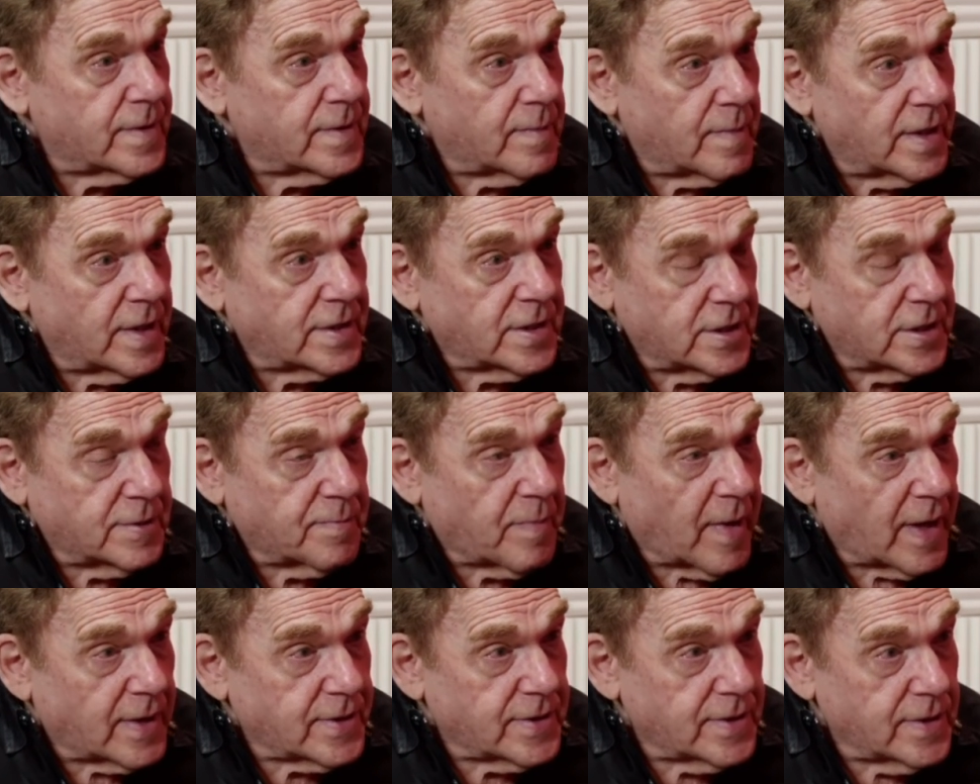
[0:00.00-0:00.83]
Someone has to
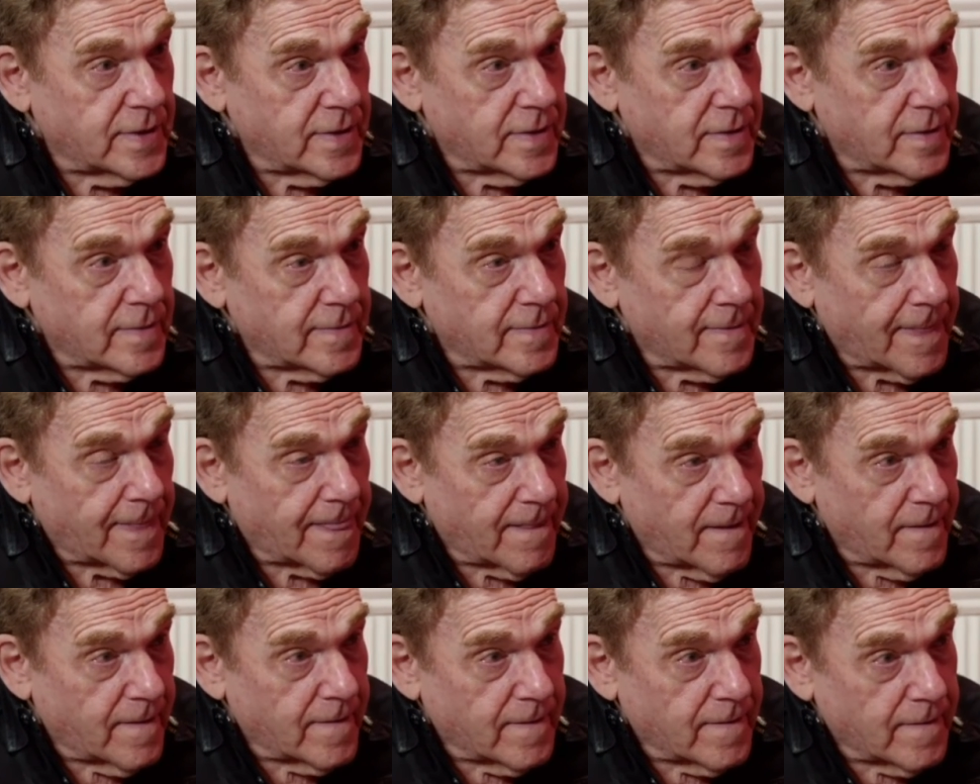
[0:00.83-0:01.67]
sponsor
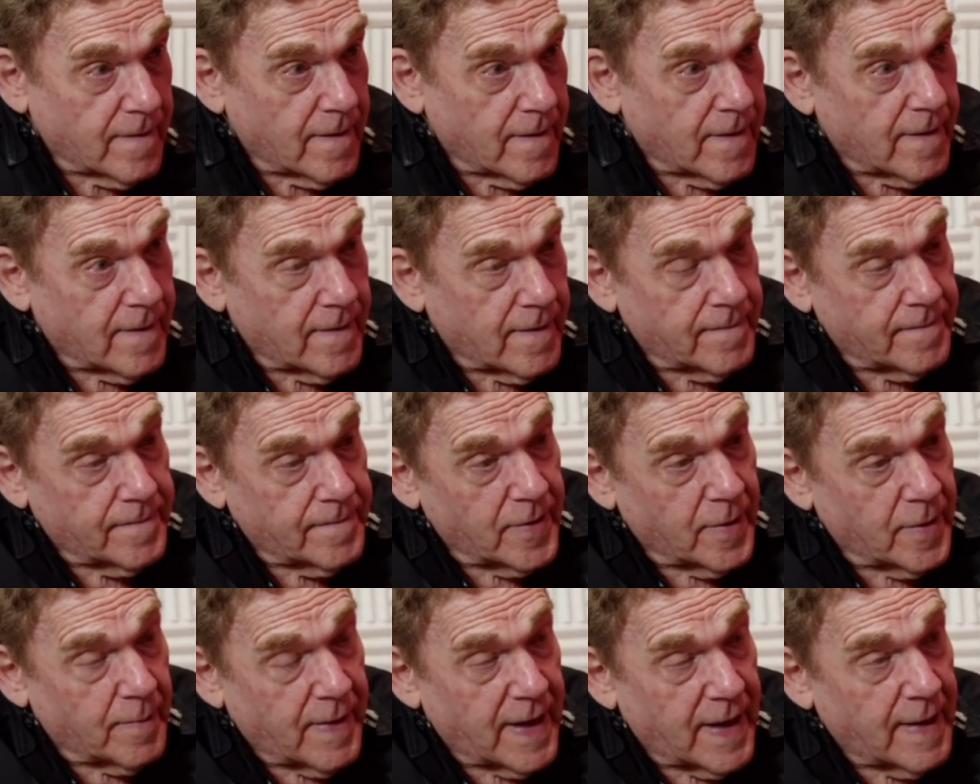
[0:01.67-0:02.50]
your
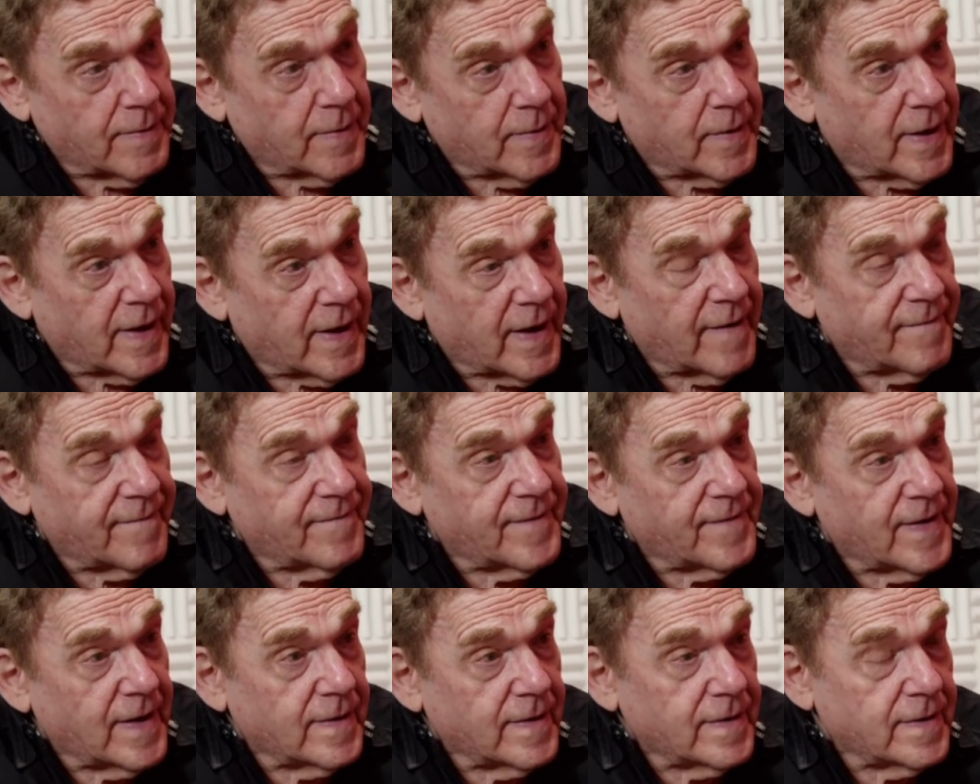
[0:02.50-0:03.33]
paper. And I
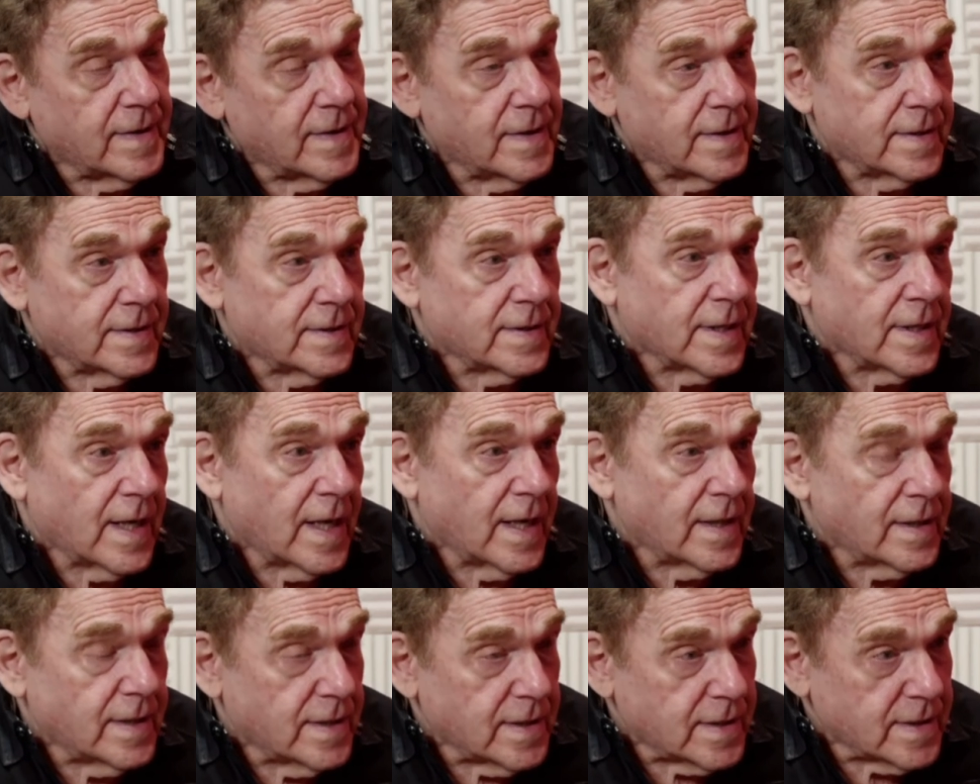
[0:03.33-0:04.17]
found the
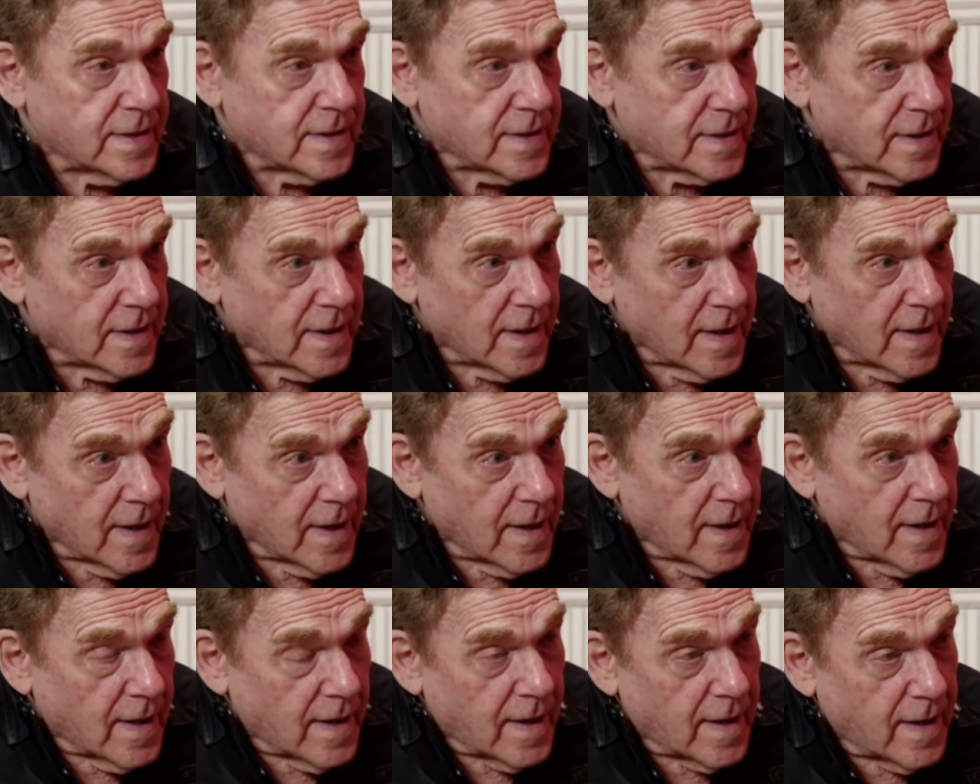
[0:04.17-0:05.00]
scientist,
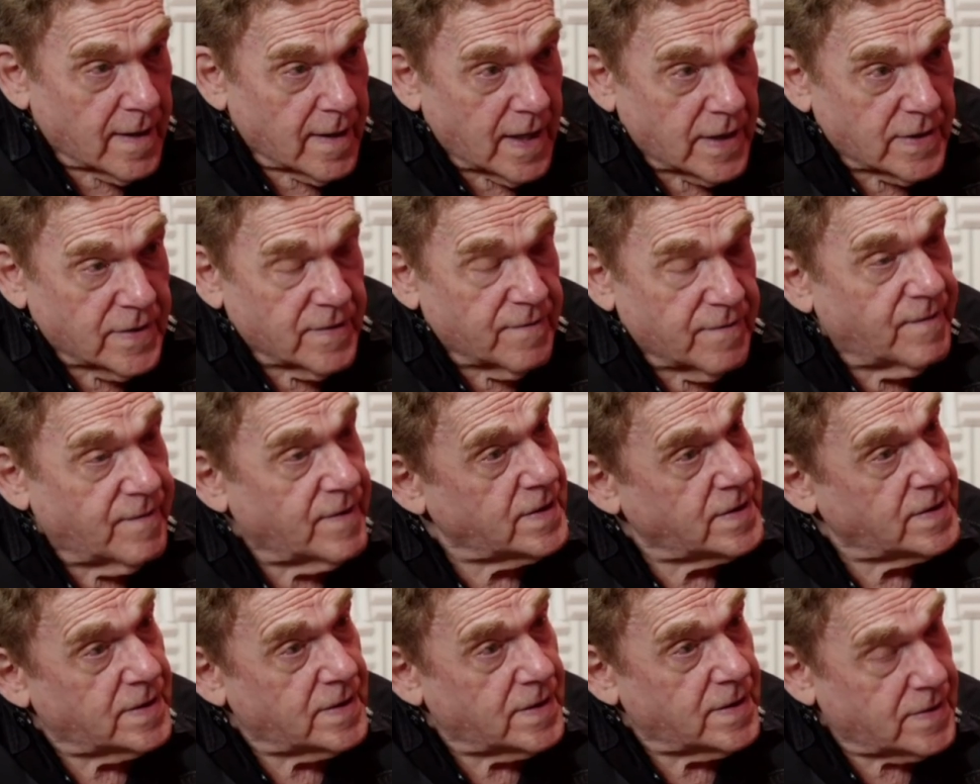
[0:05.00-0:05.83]
an
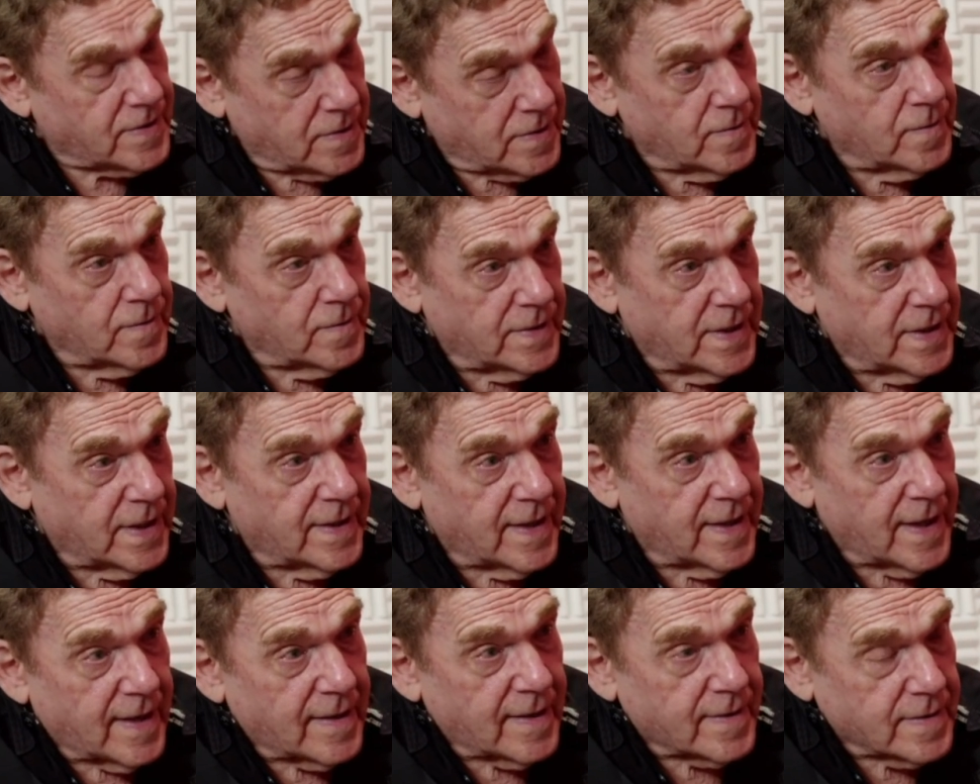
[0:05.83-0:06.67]
astrophysicist, who did
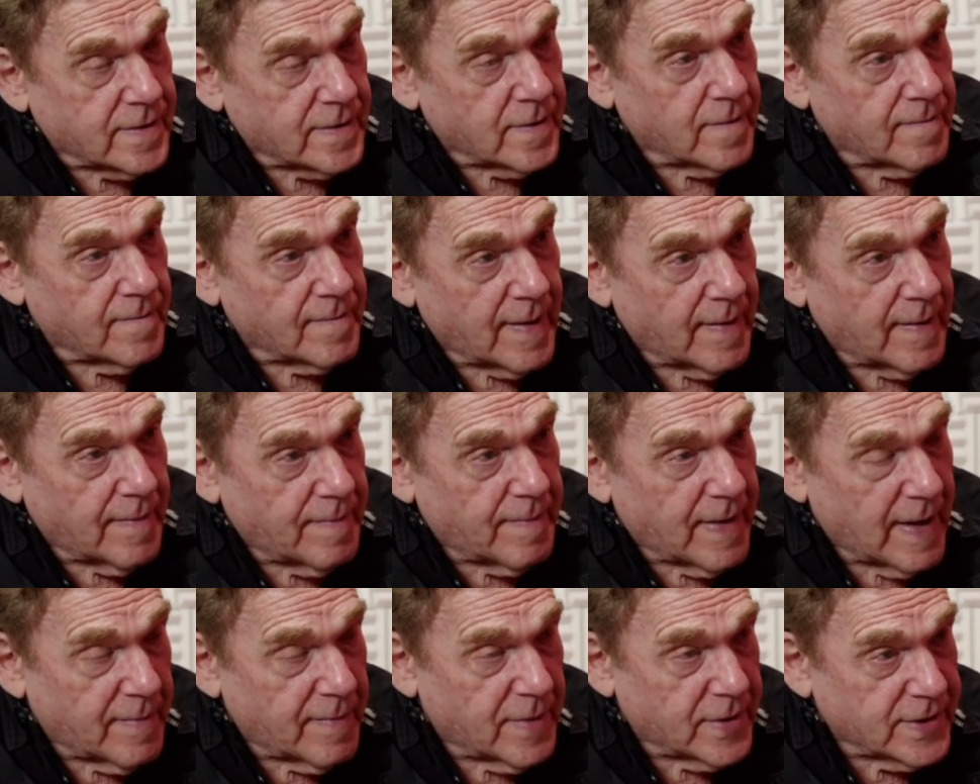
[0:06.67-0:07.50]
that. So my
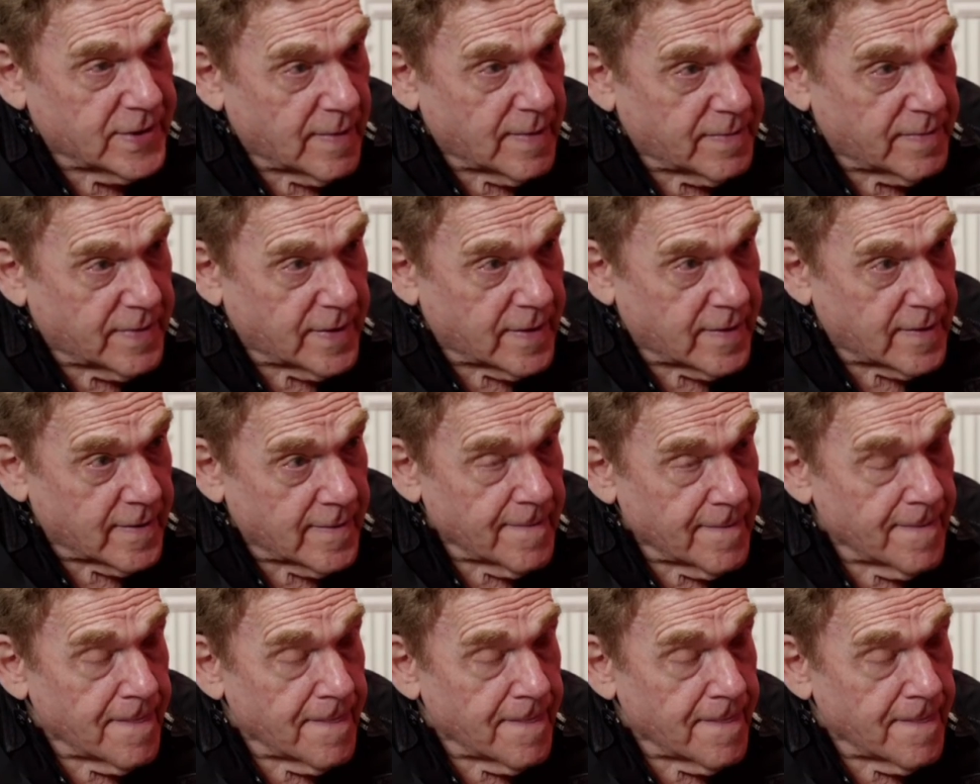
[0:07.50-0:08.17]
paper's up there.